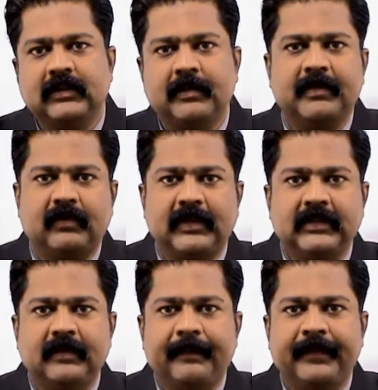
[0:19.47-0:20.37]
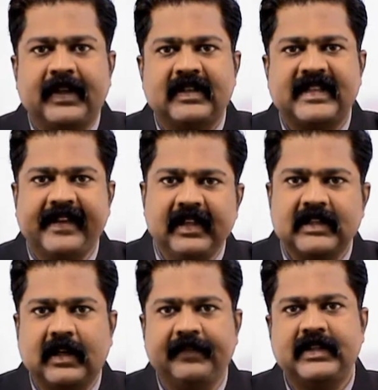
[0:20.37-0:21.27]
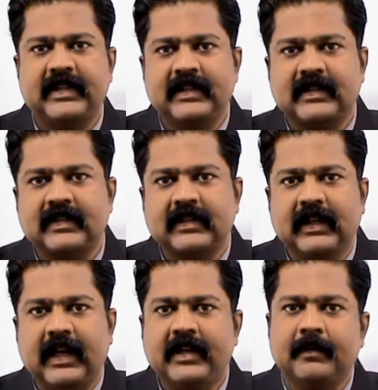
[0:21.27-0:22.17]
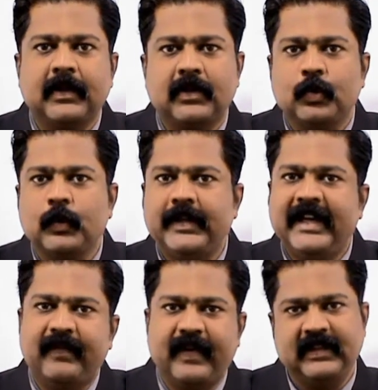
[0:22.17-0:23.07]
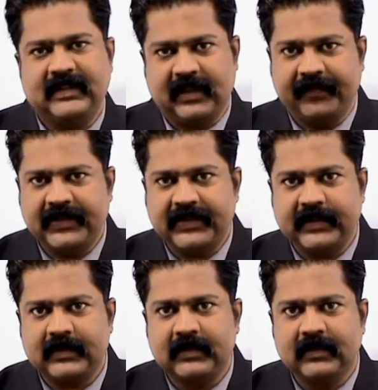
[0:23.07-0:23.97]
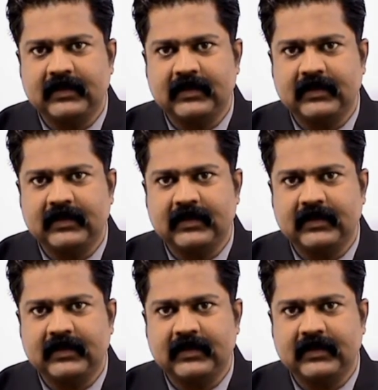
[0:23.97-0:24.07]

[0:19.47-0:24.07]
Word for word: Number one, civil services, and number two, defense services.